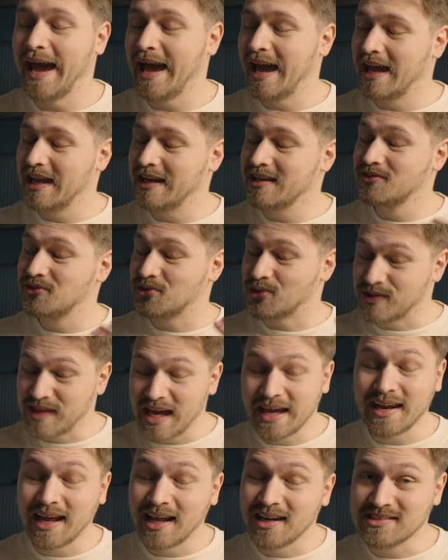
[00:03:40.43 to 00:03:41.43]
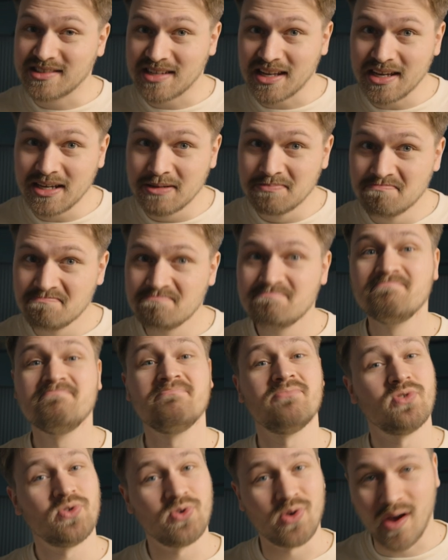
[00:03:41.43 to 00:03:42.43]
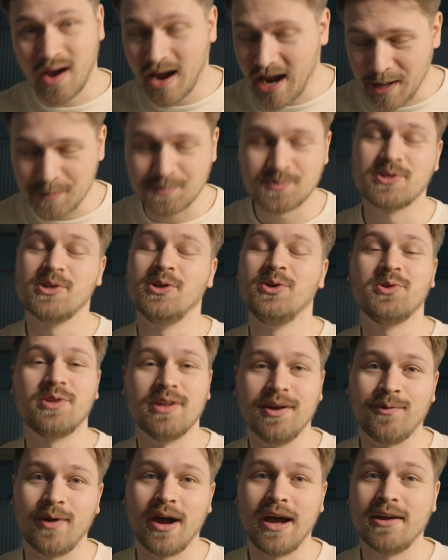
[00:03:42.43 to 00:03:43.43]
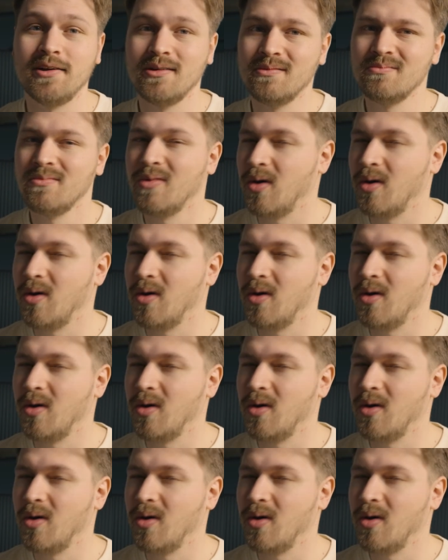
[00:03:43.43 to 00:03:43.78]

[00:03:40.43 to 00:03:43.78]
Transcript: And to that I'll say, you're absolutely right.